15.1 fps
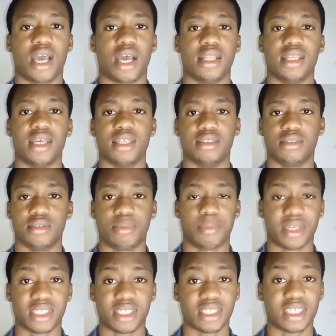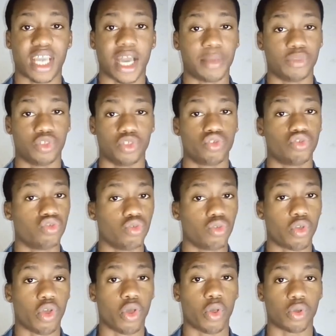and then the person scams you through
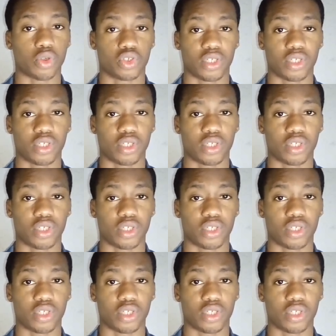call.